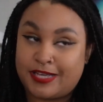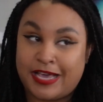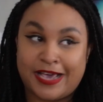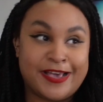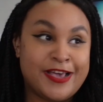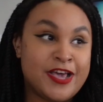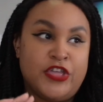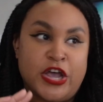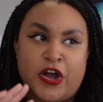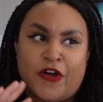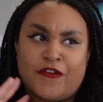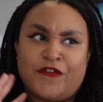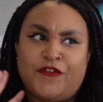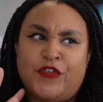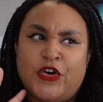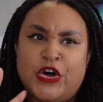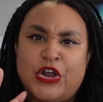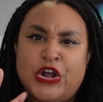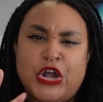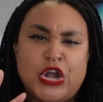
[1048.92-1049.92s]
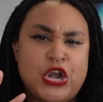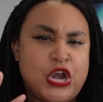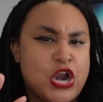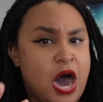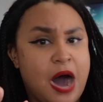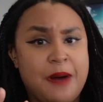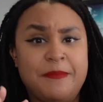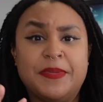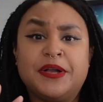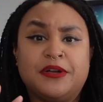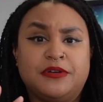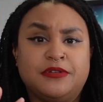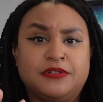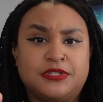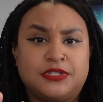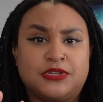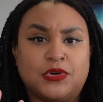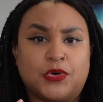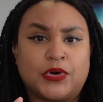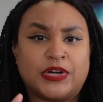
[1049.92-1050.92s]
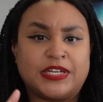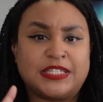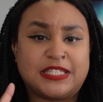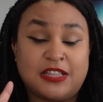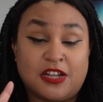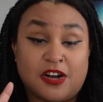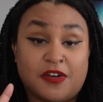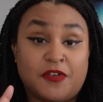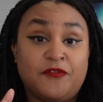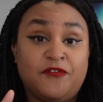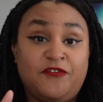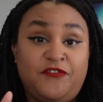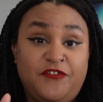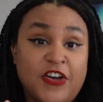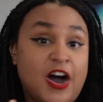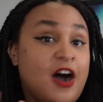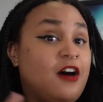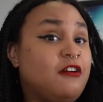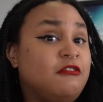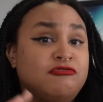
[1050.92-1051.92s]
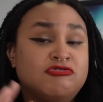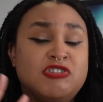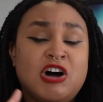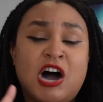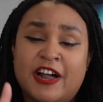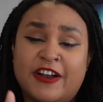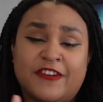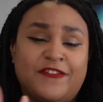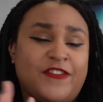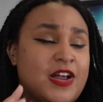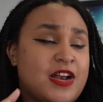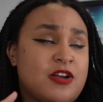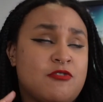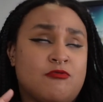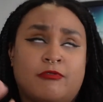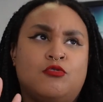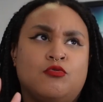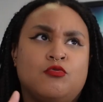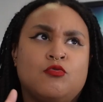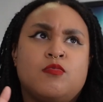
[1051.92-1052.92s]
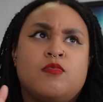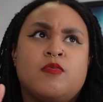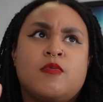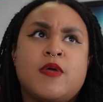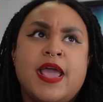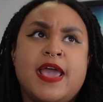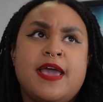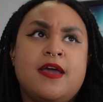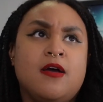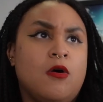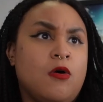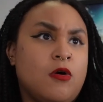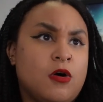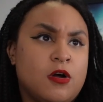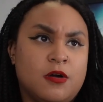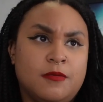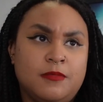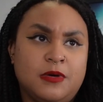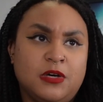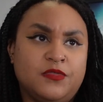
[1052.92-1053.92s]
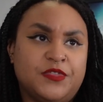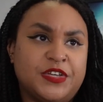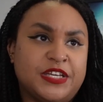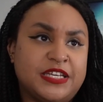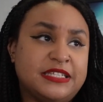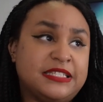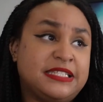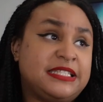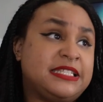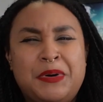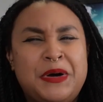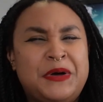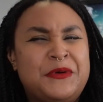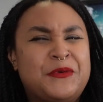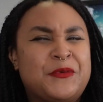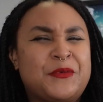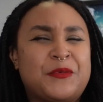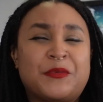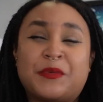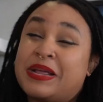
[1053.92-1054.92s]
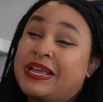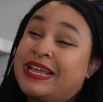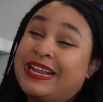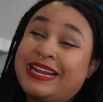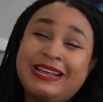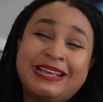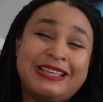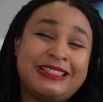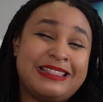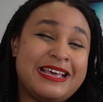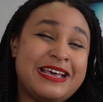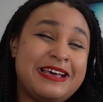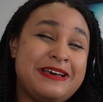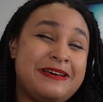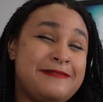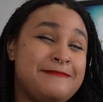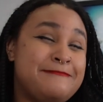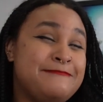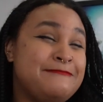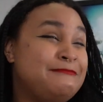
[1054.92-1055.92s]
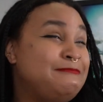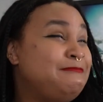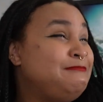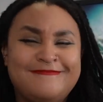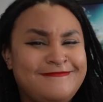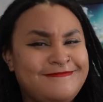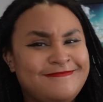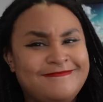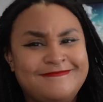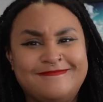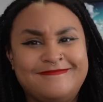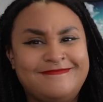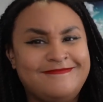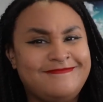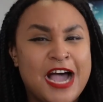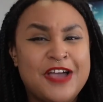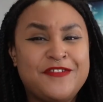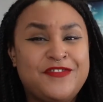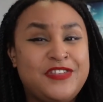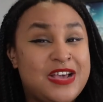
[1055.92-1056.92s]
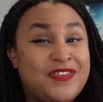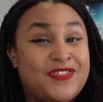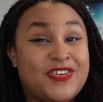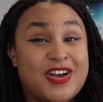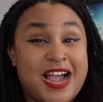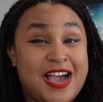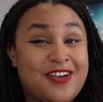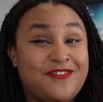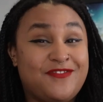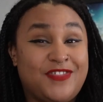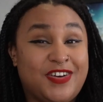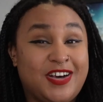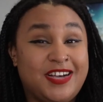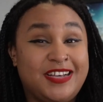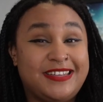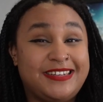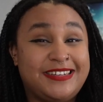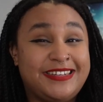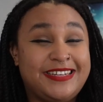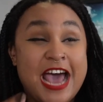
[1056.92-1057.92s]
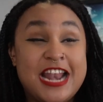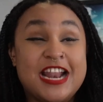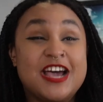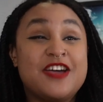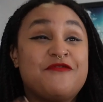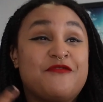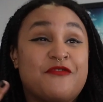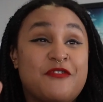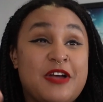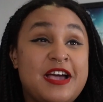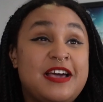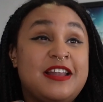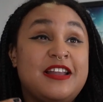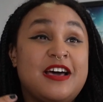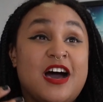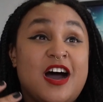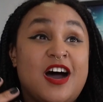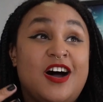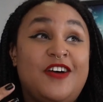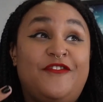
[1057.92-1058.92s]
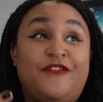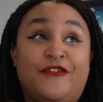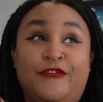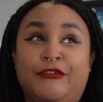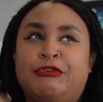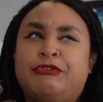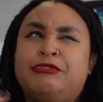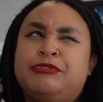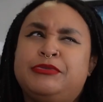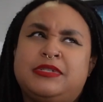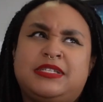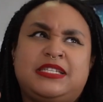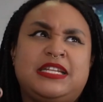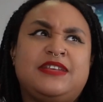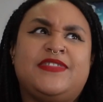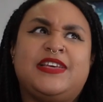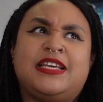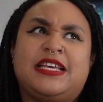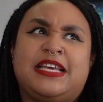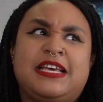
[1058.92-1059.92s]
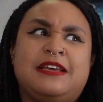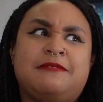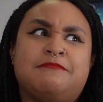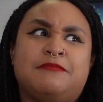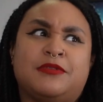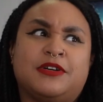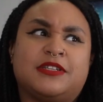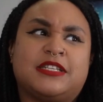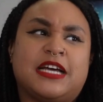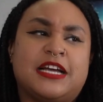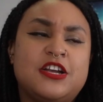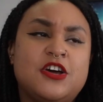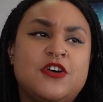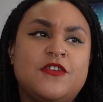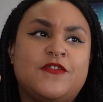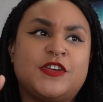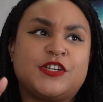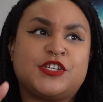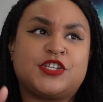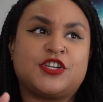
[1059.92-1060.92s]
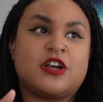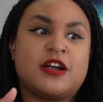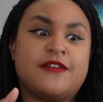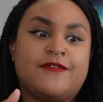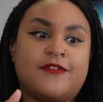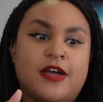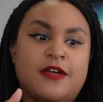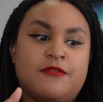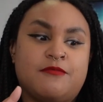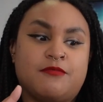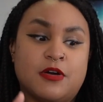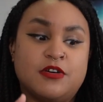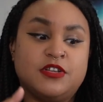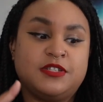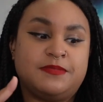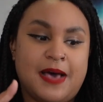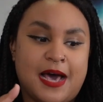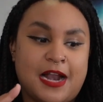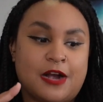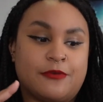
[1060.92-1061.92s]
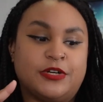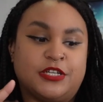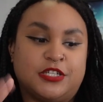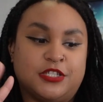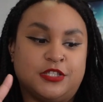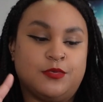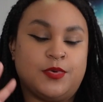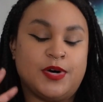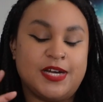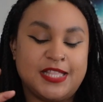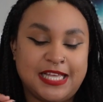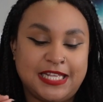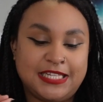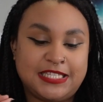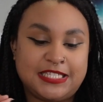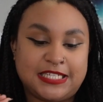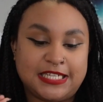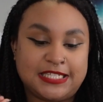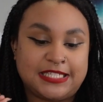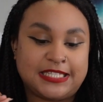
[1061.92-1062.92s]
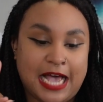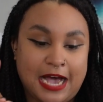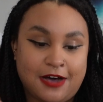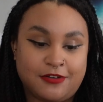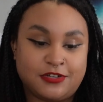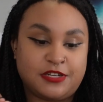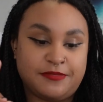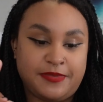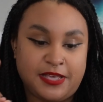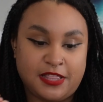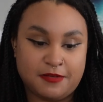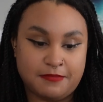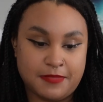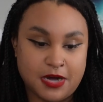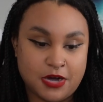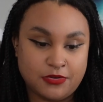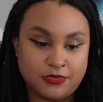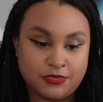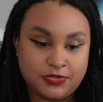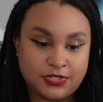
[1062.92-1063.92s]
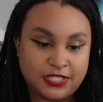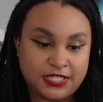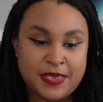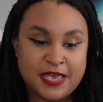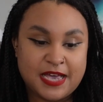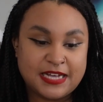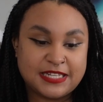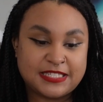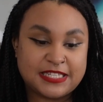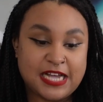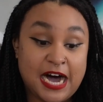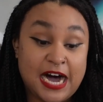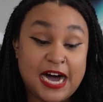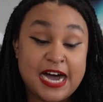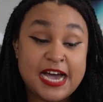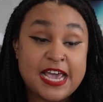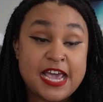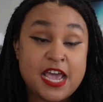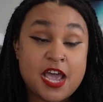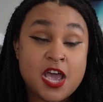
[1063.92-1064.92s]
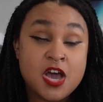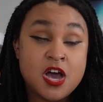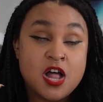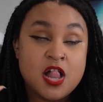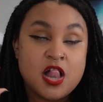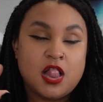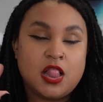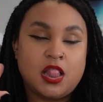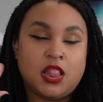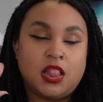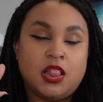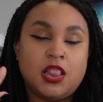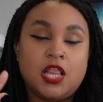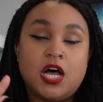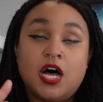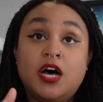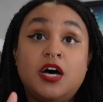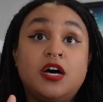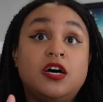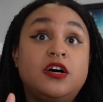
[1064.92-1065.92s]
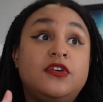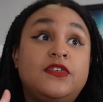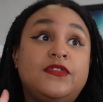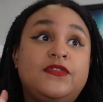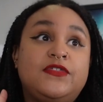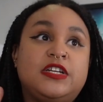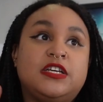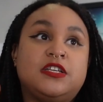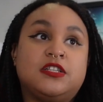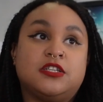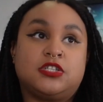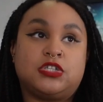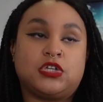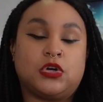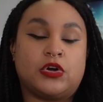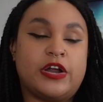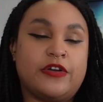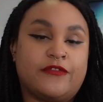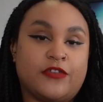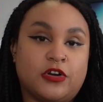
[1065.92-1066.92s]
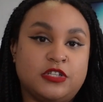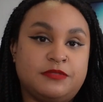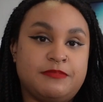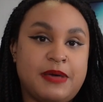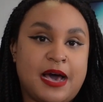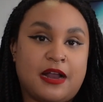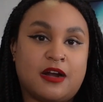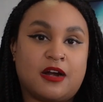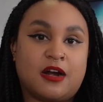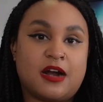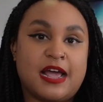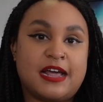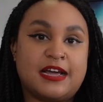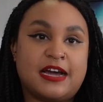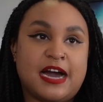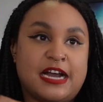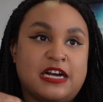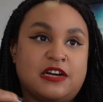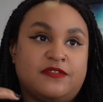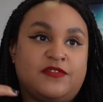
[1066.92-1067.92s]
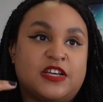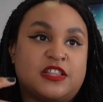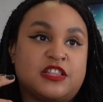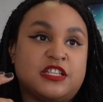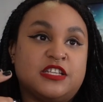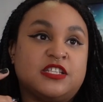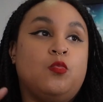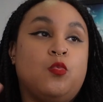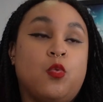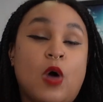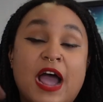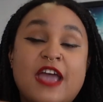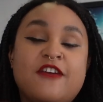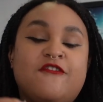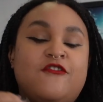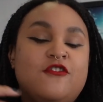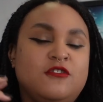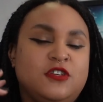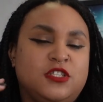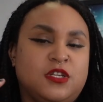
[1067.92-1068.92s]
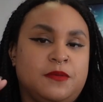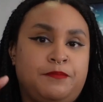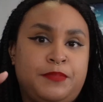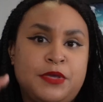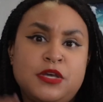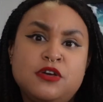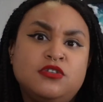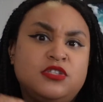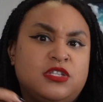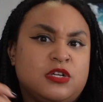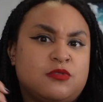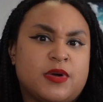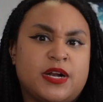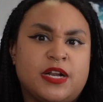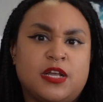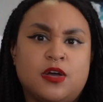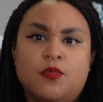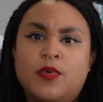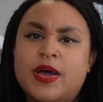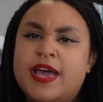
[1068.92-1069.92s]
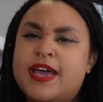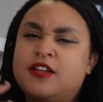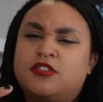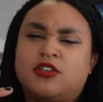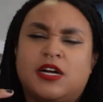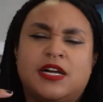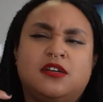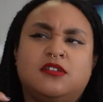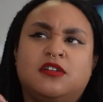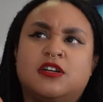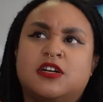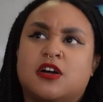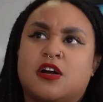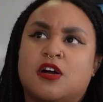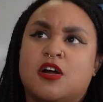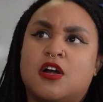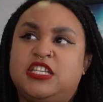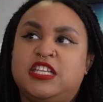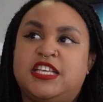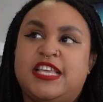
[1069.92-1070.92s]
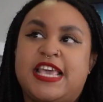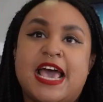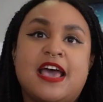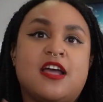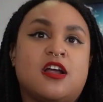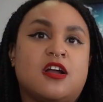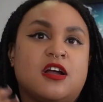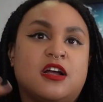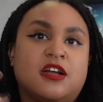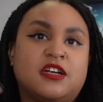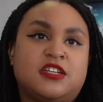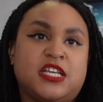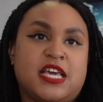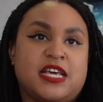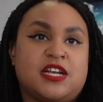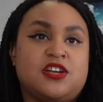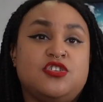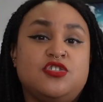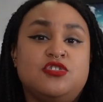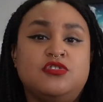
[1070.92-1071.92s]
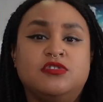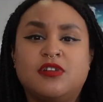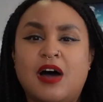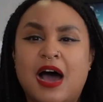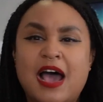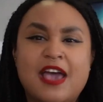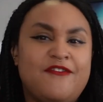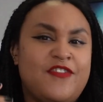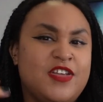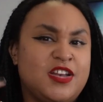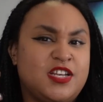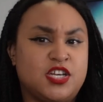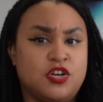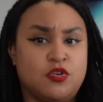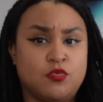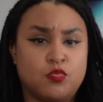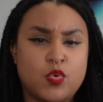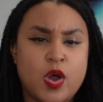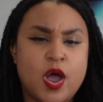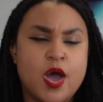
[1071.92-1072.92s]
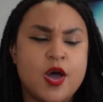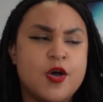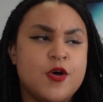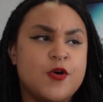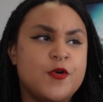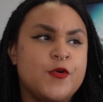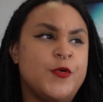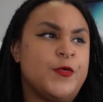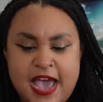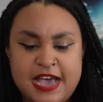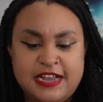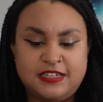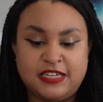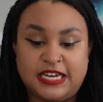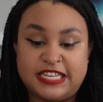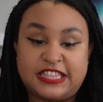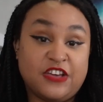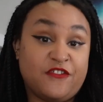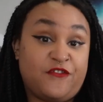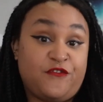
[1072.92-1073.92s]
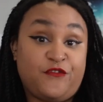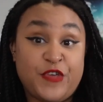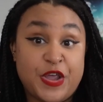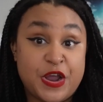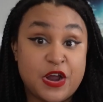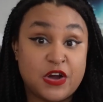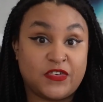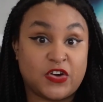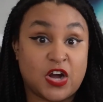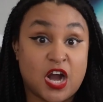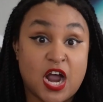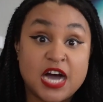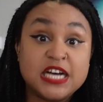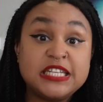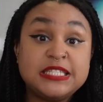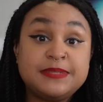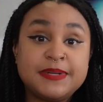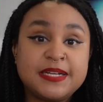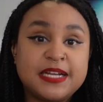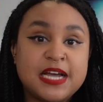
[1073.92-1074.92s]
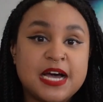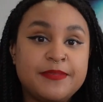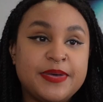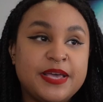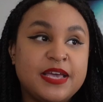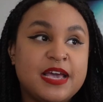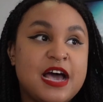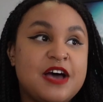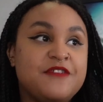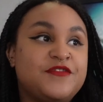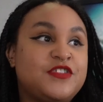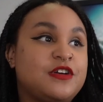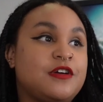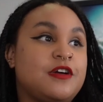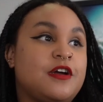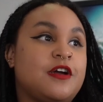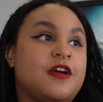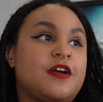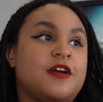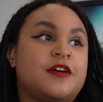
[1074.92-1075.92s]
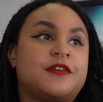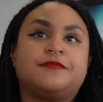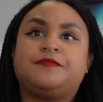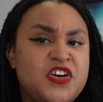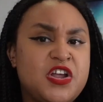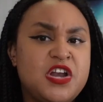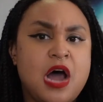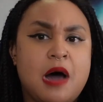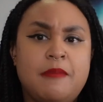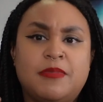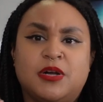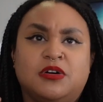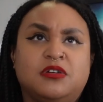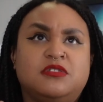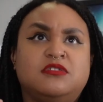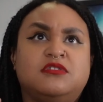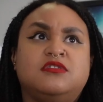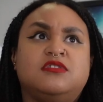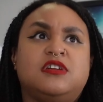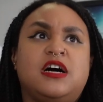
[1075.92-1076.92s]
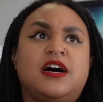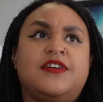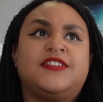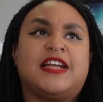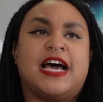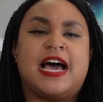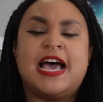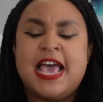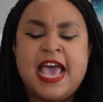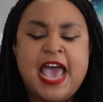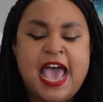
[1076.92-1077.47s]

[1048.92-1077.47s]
Okay. They're phenomenal stories and they're a lot of fun and great horror movies. But reading them, I've never had fun. And I've read a few Stephen King books. I know for sure I've read Rose Madder, which is the one that sticks out to me the most because I loved the story of Rose Madder and kind of like this wife who was abused and running away and trying to learn her to get a new life and to grow, and like the fear of her husband coming after her. Phenomenal. Loved it.